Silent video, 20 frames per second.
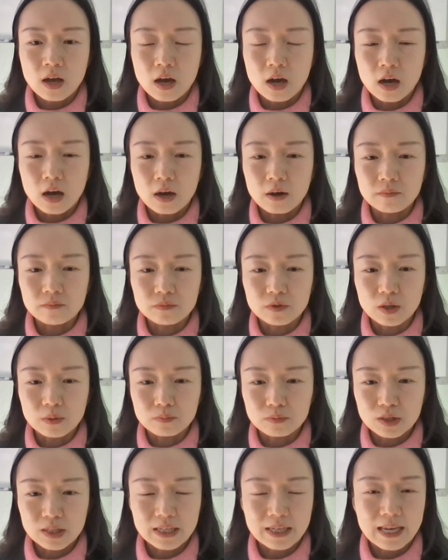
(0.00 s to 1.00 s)

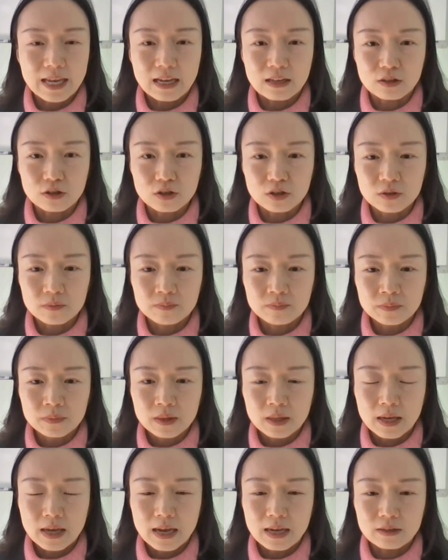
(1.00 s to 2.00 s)
them together.
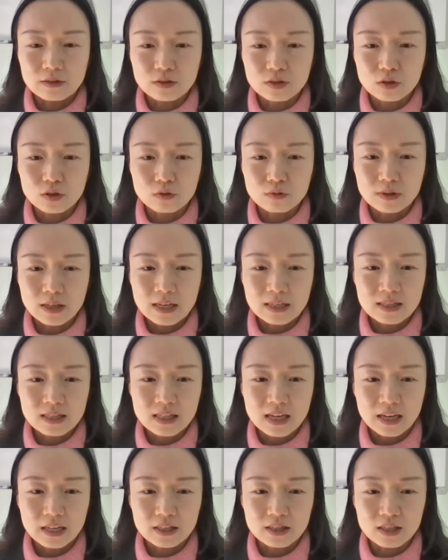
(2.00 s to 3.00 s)
And so that's
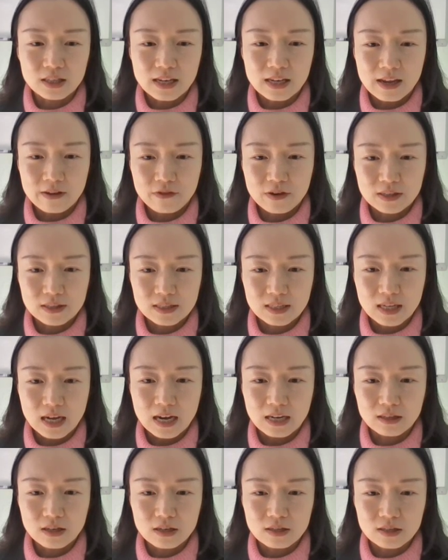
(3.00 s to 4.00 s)
like the left-hand
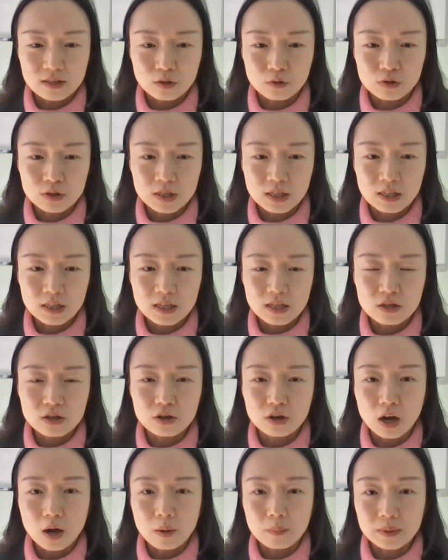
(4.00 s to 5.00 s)
side. So it's a
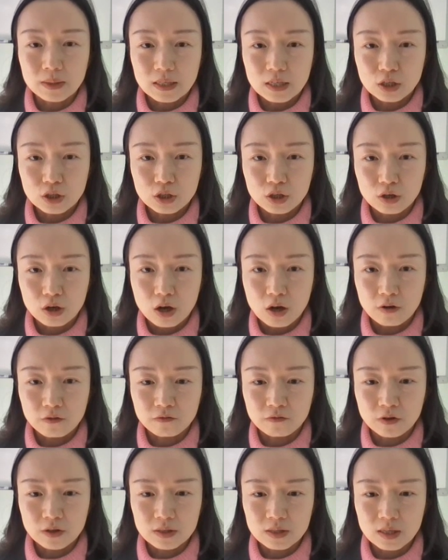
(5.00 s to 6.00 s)
linear combination
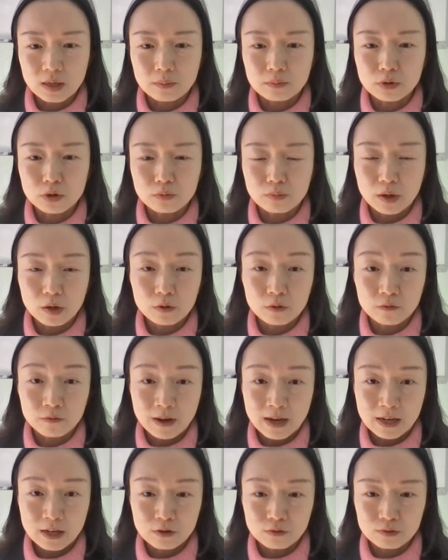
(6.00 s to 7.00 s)
of some numerical
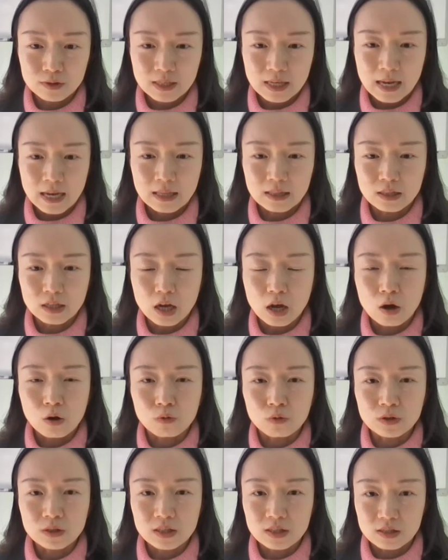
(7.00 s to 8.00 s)
values and
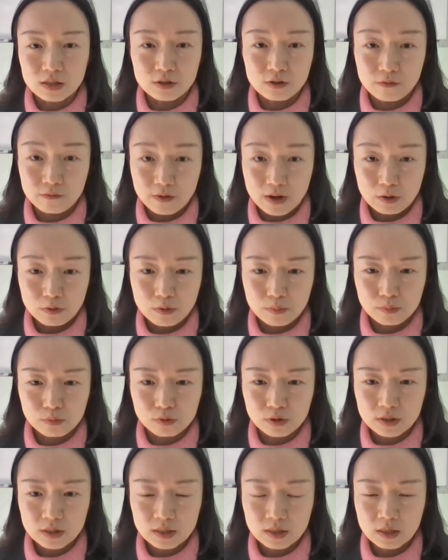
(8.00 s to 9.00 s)
our decision
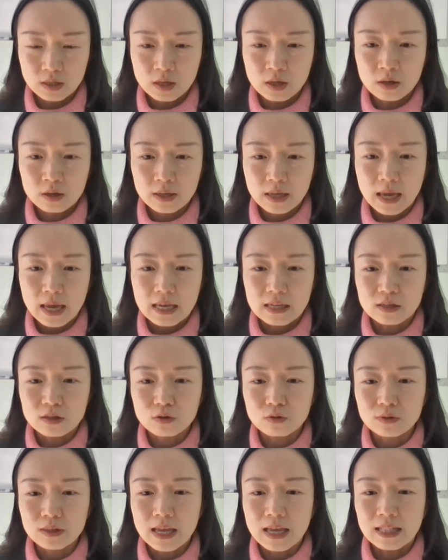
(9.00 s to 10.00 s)
variables. Okay,
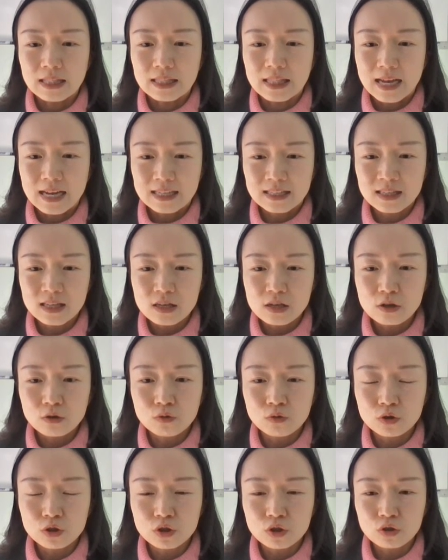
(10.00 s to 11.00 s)
so then less than
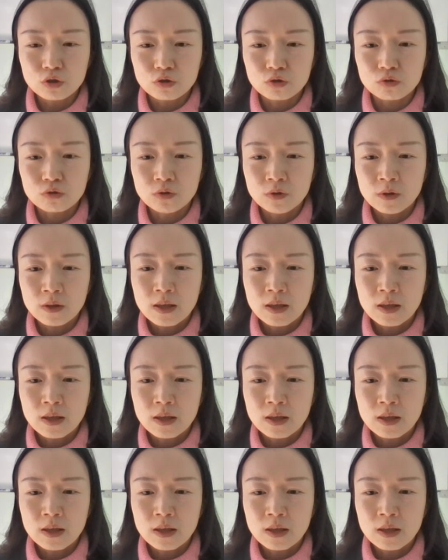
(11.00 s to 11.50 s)
equal to